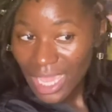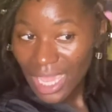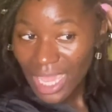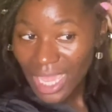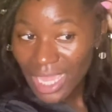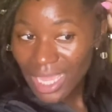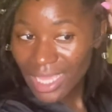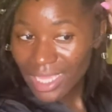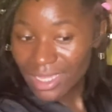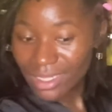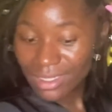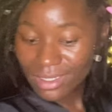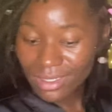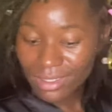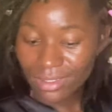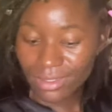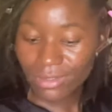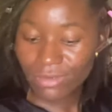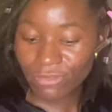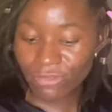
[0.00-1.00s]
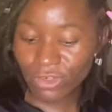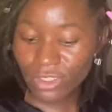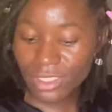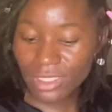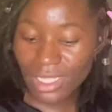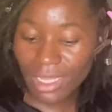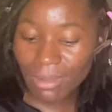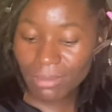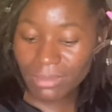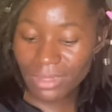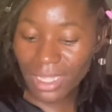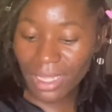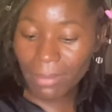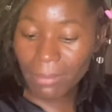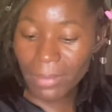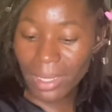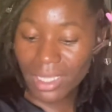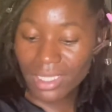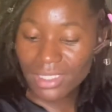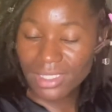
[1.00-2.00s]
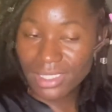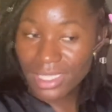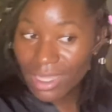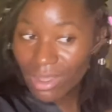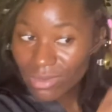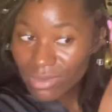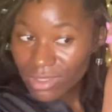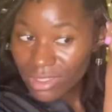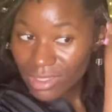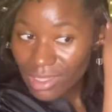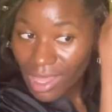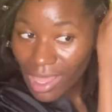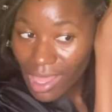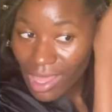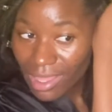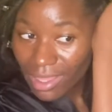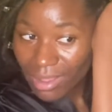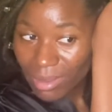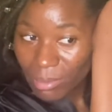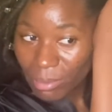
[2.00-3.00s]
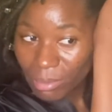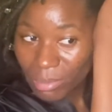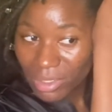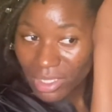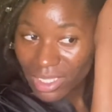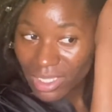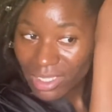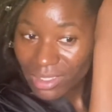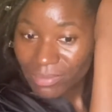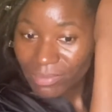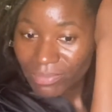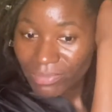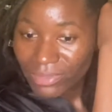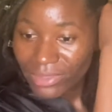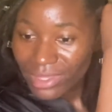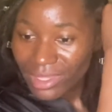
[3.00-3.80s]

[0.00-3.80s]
And for some that might sound a lot, but